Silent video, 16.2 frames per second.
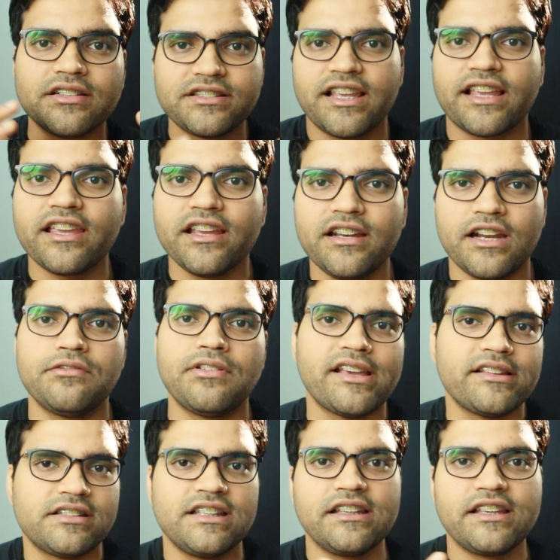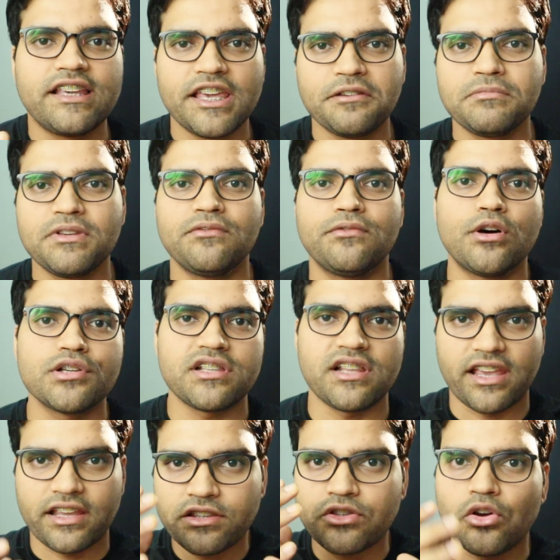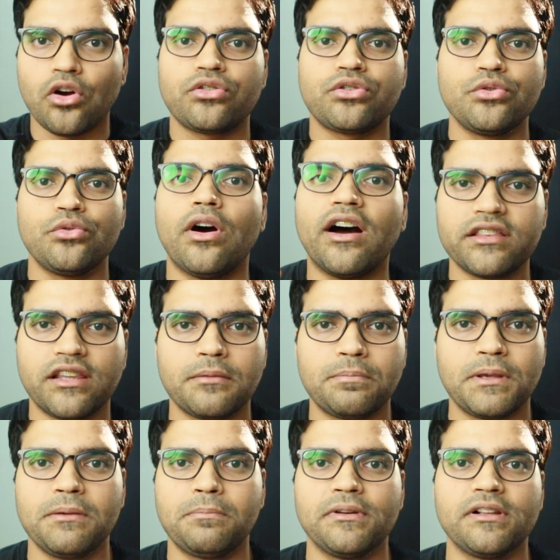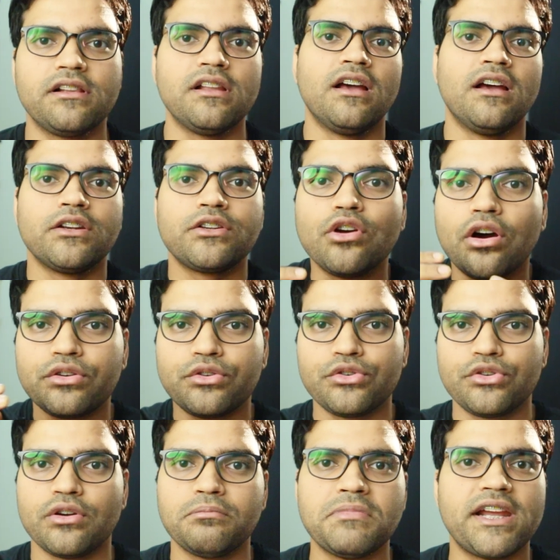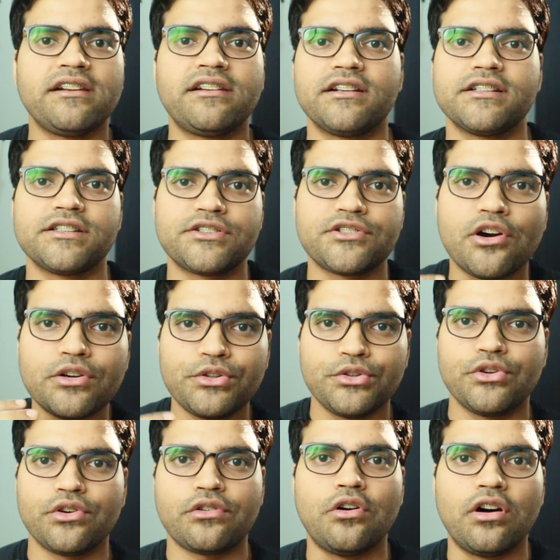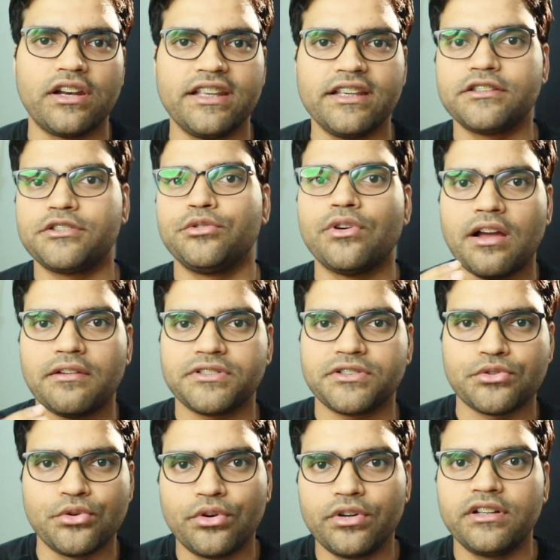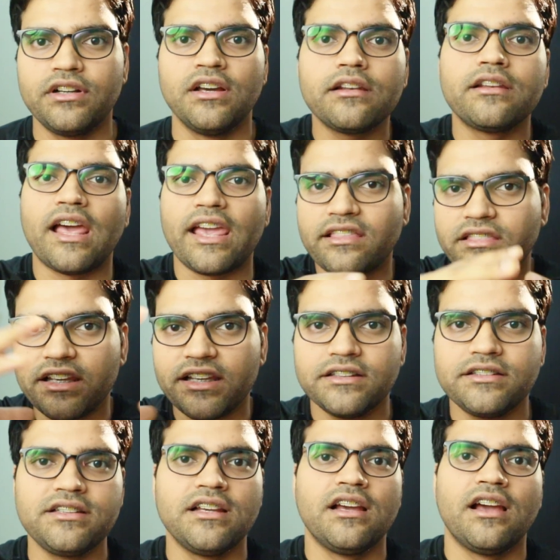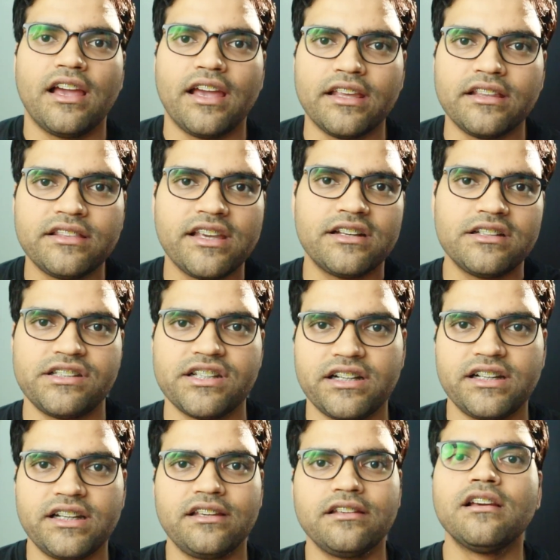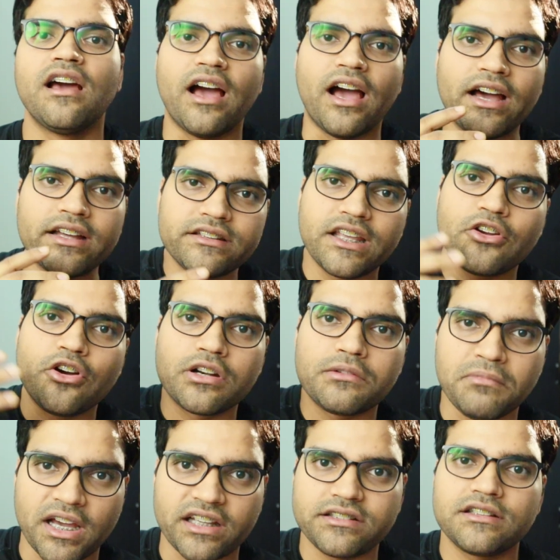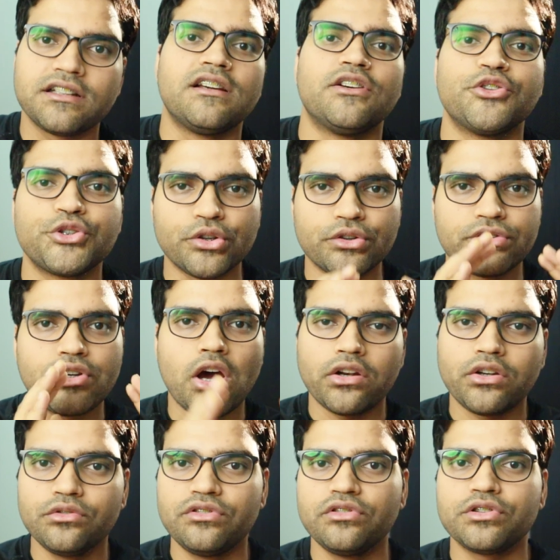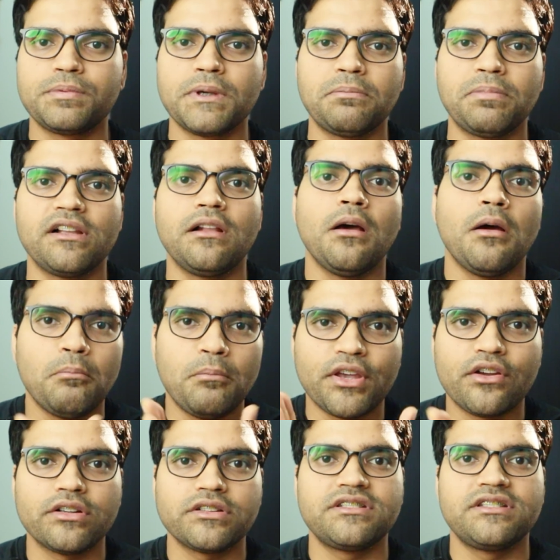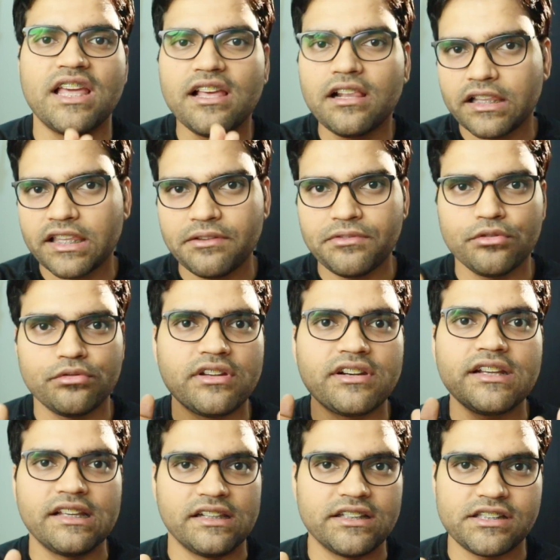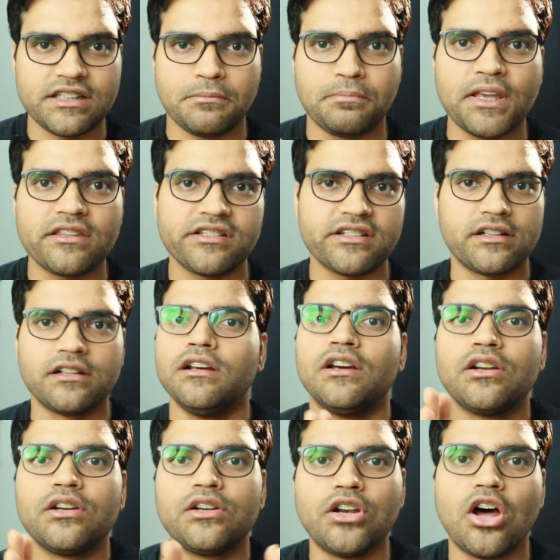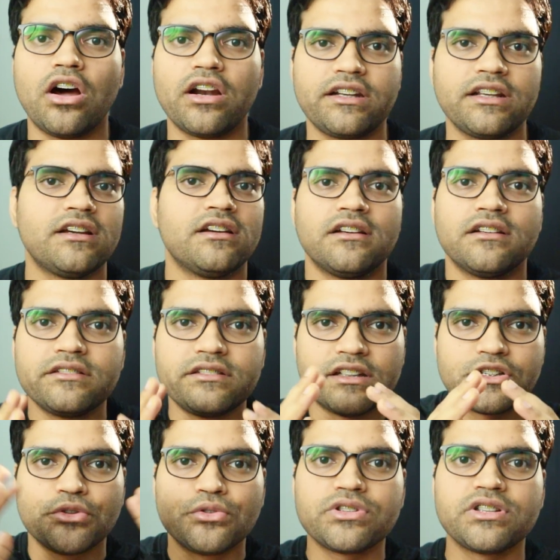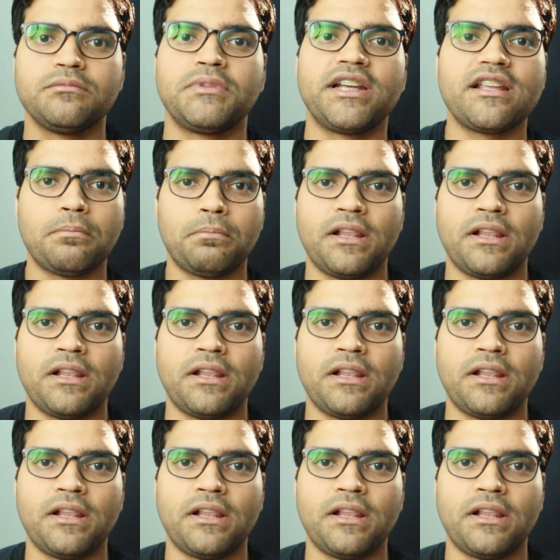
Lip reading: second advice he gave me was like talk to other people, talk to your mentors, talk to your colleagues who have scored like this in their journey and they got matched. So talk to those people because they'll give you the realistic picture, not the social media